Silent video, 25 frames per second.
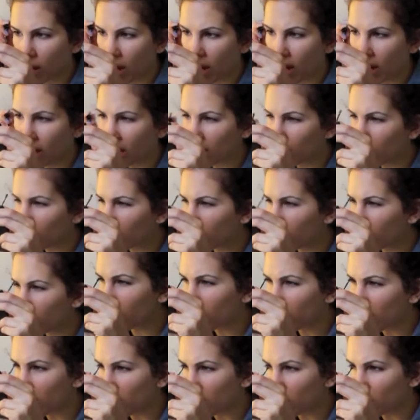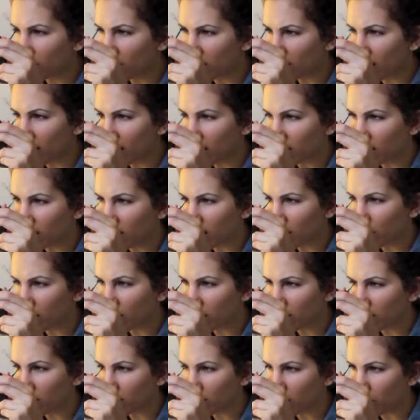And there's mistakes here,
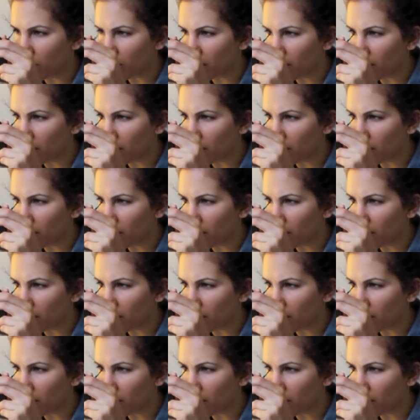but it doesn't